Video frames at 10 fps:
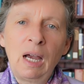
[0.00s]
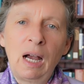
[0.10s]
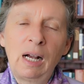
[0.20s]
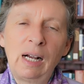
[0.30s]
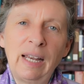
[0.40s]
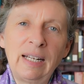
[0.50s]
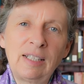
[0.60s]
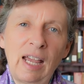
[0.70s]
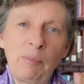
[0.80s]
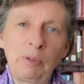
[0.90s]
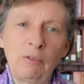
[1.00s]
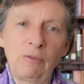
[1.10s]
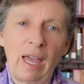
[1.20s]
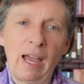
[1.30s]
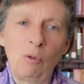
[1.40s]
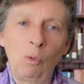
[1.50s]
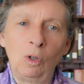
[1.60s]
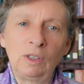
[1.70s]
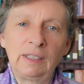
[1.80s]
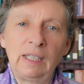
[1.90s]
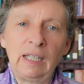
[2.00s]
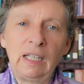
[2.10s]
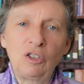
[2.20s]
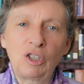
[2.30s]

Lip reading: An example of that was the